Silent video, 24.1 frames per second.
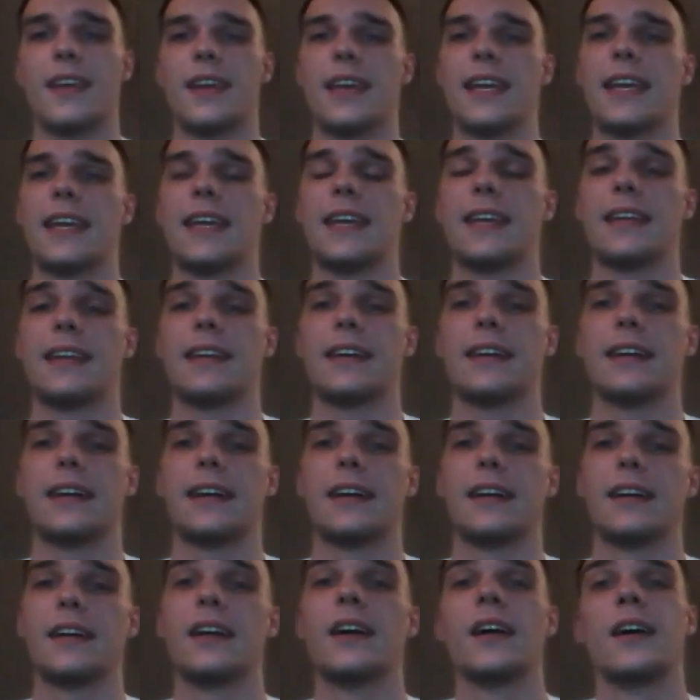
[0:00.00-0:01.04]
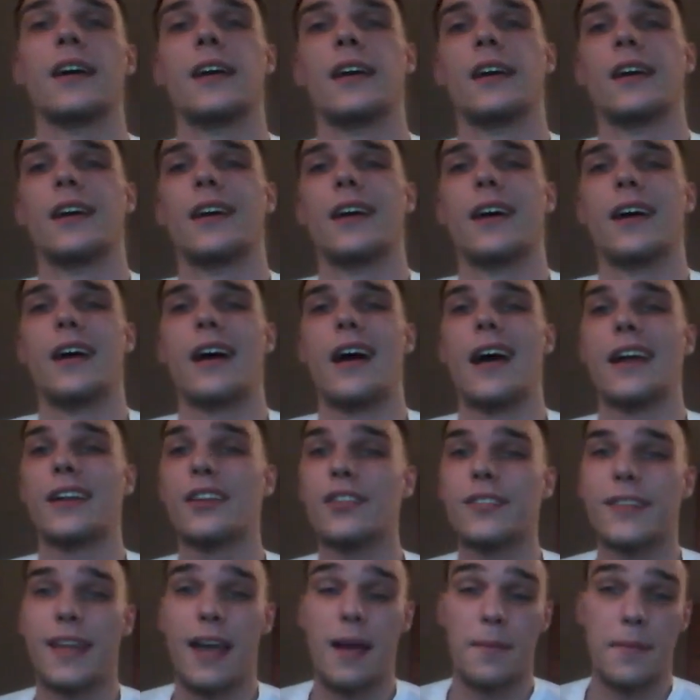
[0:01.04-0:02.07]
and I
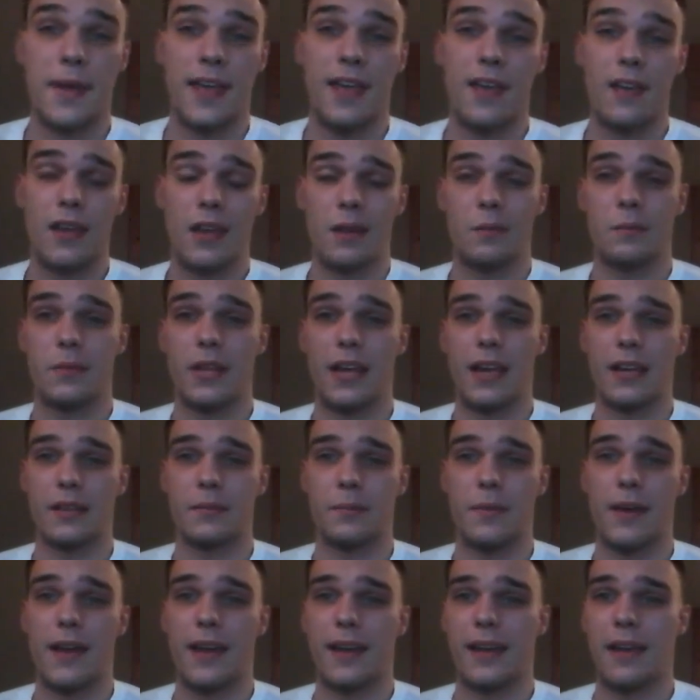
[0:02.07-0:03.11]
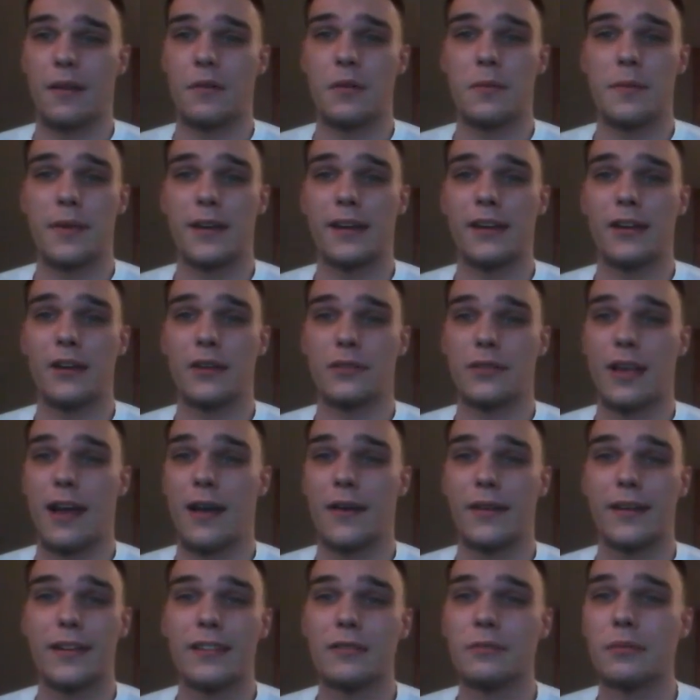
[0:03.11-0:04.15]
just got my income tax back. Everybody knows
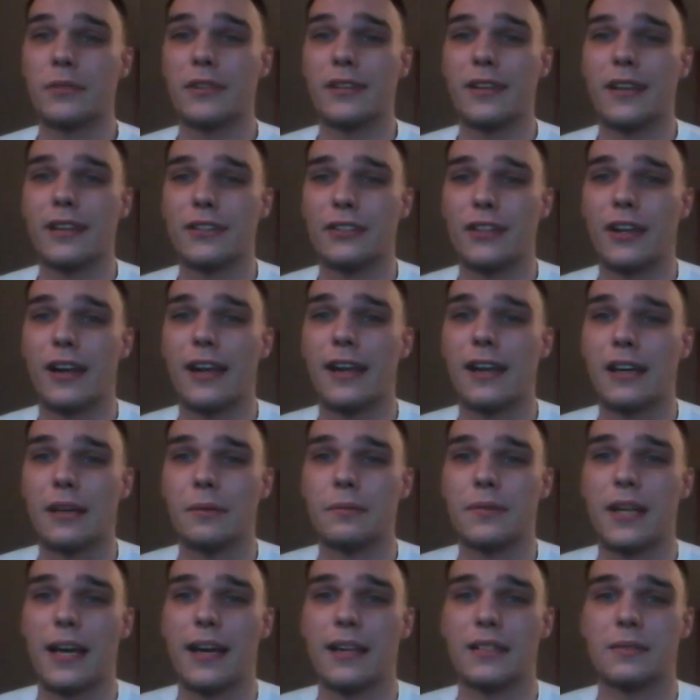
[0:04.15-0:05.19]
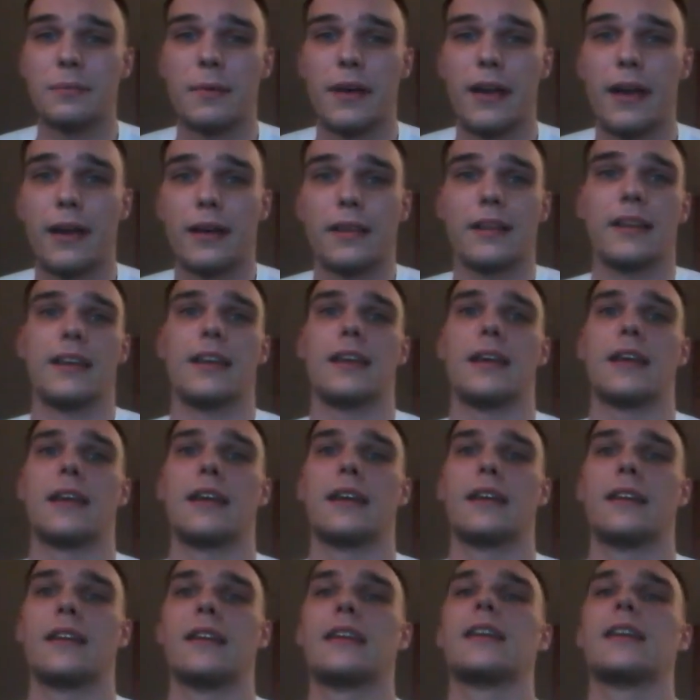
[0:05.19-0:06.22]
how it is when you get your income tax back, and